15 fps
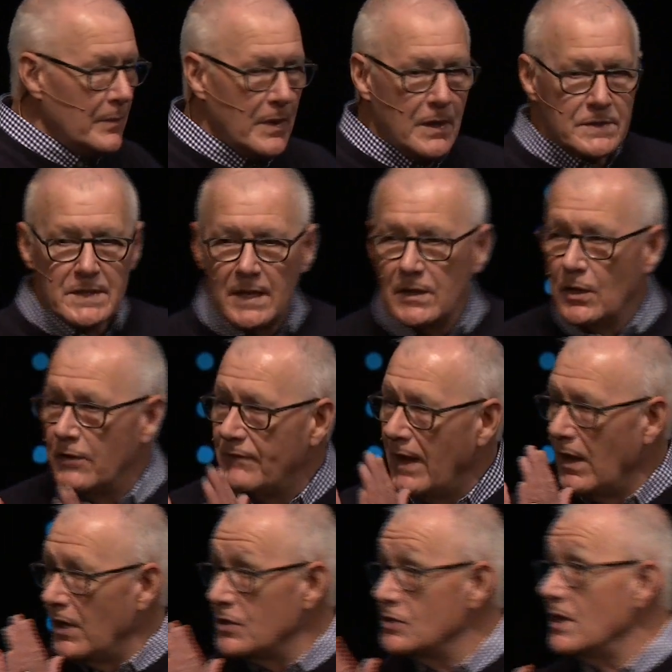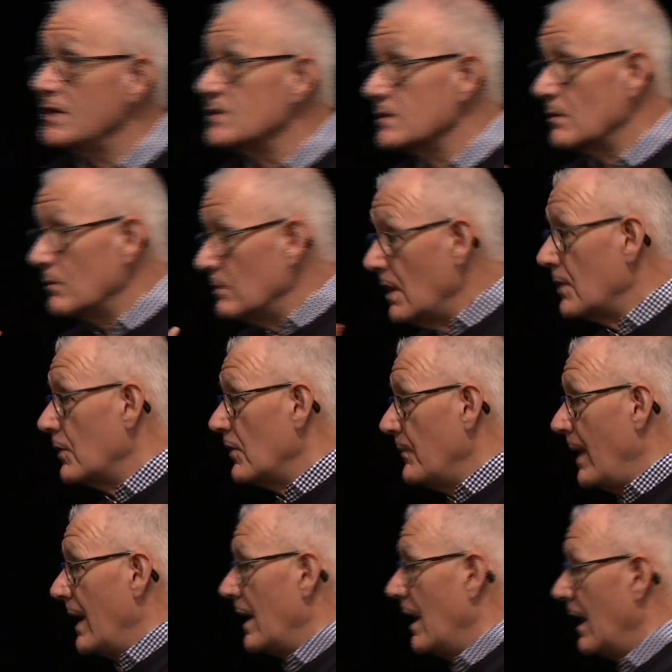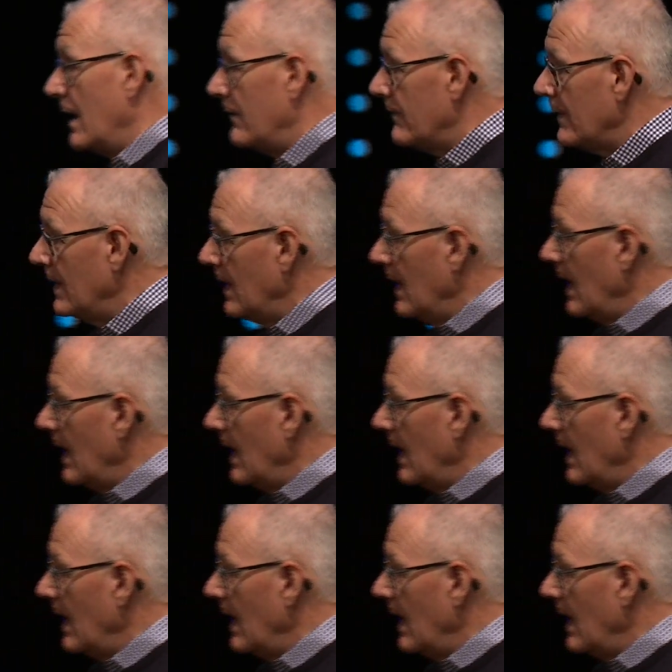Because I know if I'll adjust the rudder of my life,